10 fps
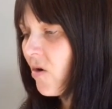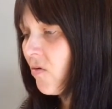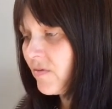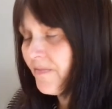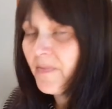
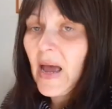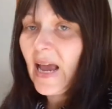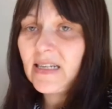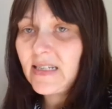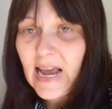or
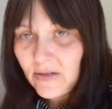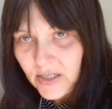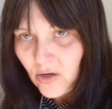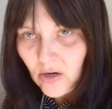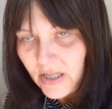
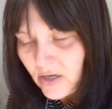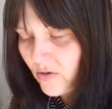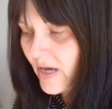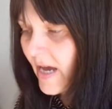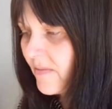outside
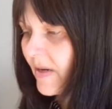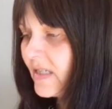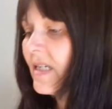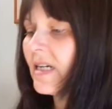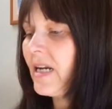the UK
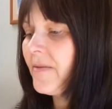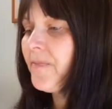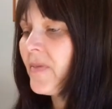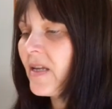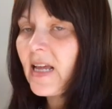basically.
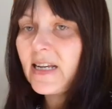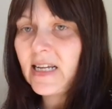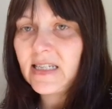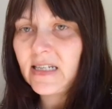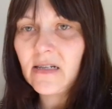That
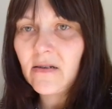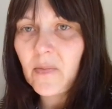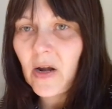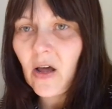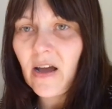doesn't
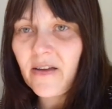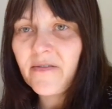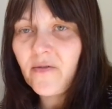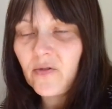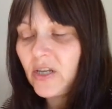apply
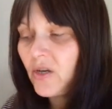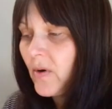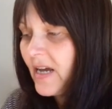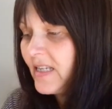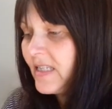for the
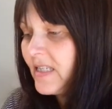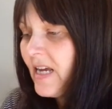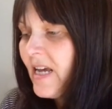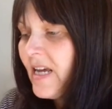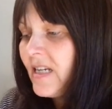US.
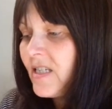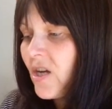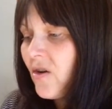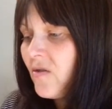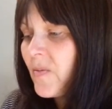
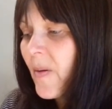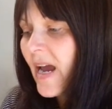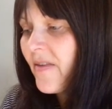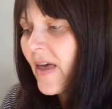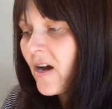So to pay
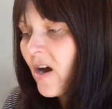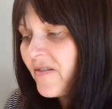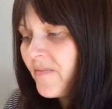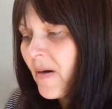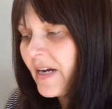out that kind
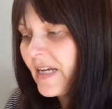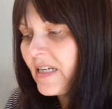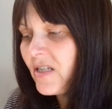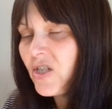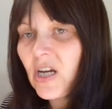of
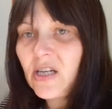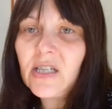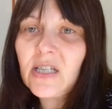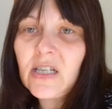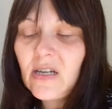money
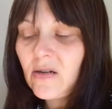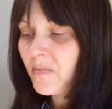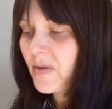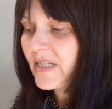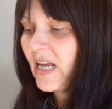just to
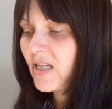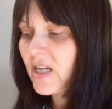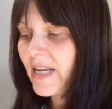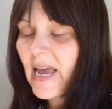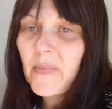
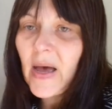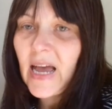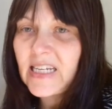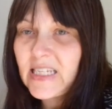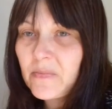potentially get about
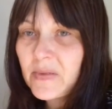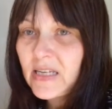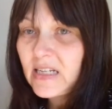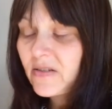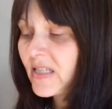
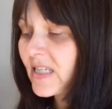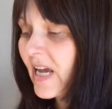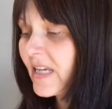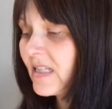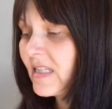18% of
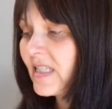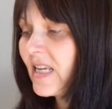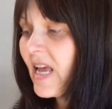sales